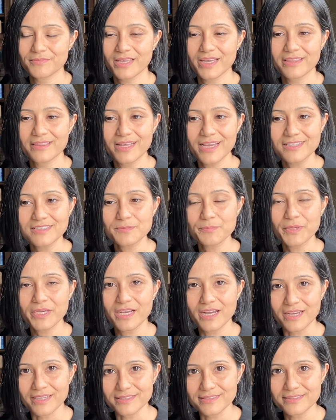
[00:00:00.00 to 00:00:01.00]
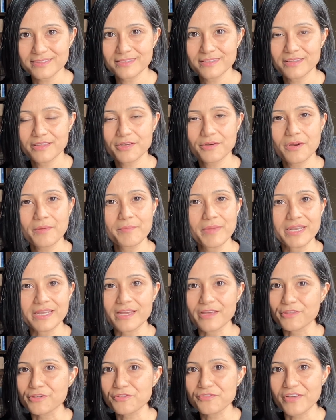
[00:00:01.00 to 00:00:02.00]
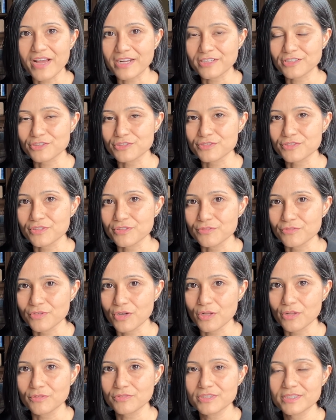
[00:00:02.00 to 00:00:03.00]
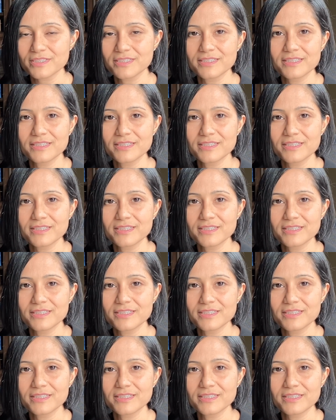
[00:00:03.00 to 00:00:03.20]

and that's because there are many other factors involved.